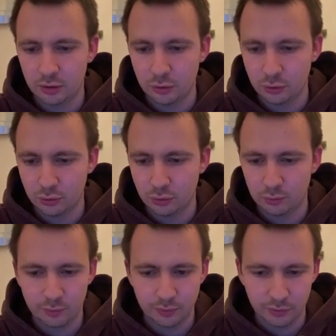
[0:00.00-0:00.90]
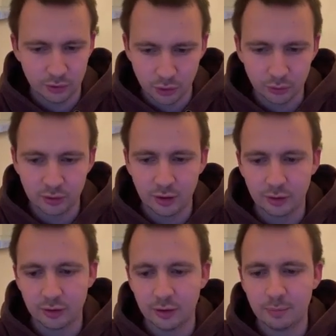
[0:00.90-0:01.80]
you don't care
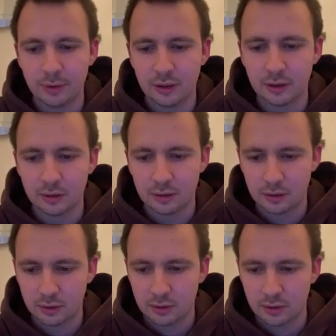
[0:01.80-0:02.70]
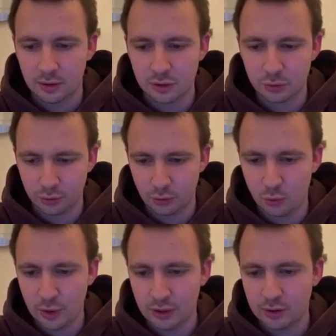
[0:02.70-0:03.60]
that the pin is on your
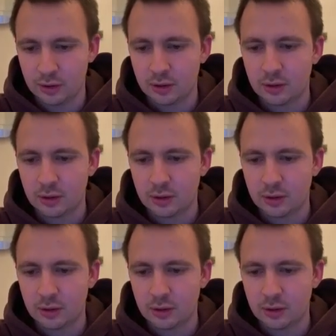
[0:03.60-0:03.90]
queen,